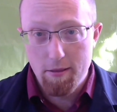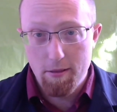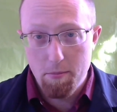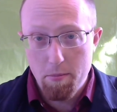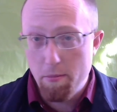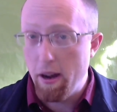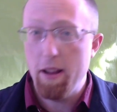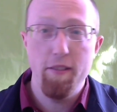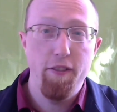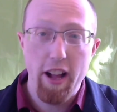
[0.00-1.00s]

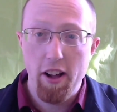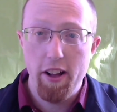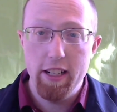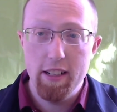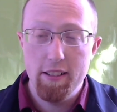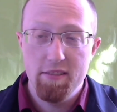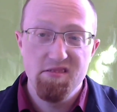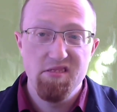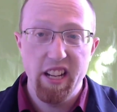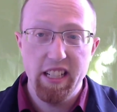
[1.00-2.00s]
Might fail at it,
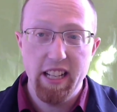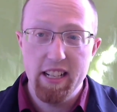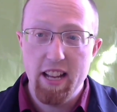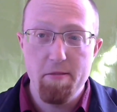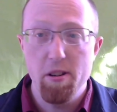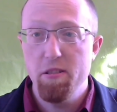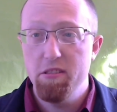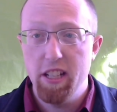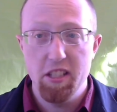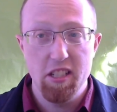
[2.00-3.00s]
like that demo
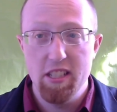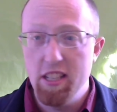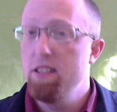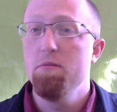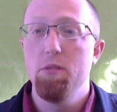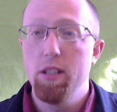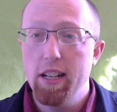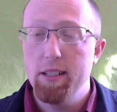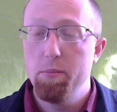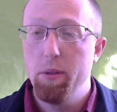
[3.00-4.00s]
that just didn't
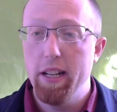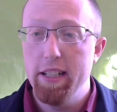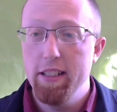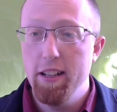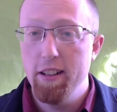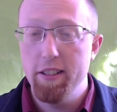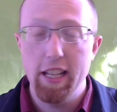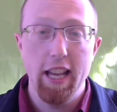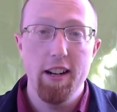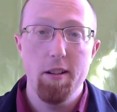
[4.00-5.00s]
work, but you know, they
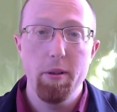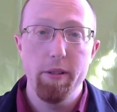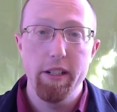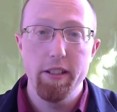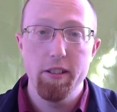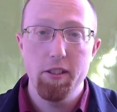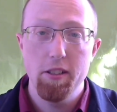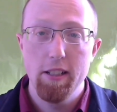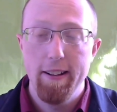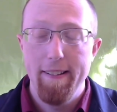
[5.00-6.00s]
can't all be winners.
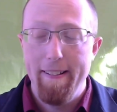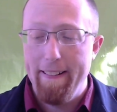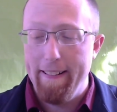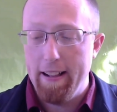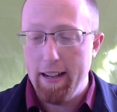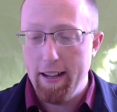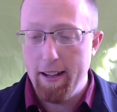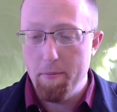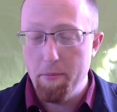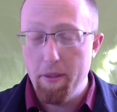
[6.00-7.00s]

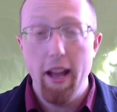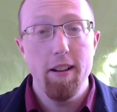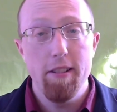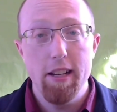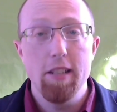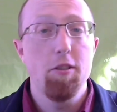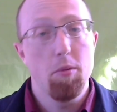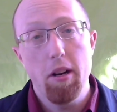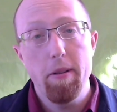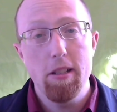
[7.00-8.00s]
Anyways, if you're
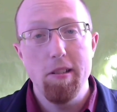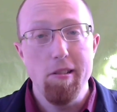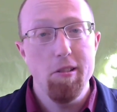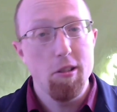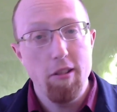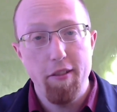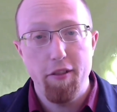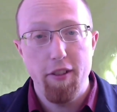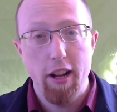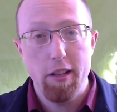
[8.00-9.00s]
one of my students, you do have a
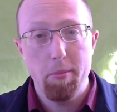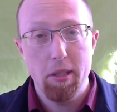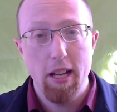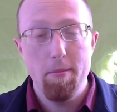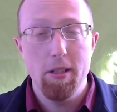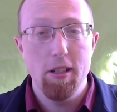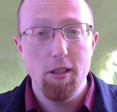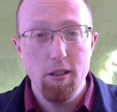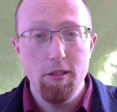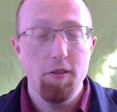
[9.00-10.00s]
follow-up assignment to
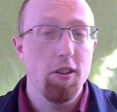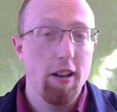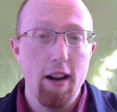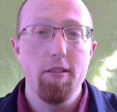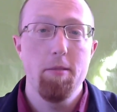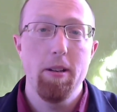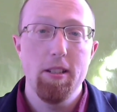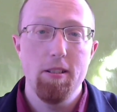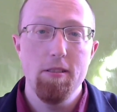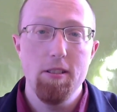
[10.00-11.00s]
do. If you're not one of my
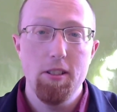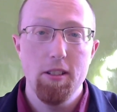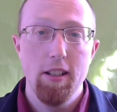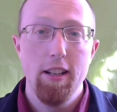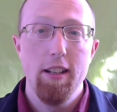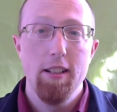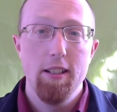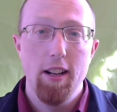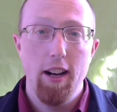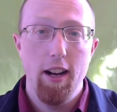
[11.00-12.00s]
students,
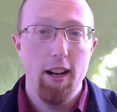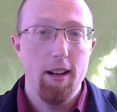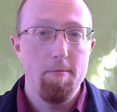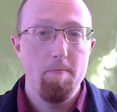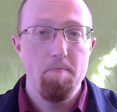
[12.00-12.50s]
hi.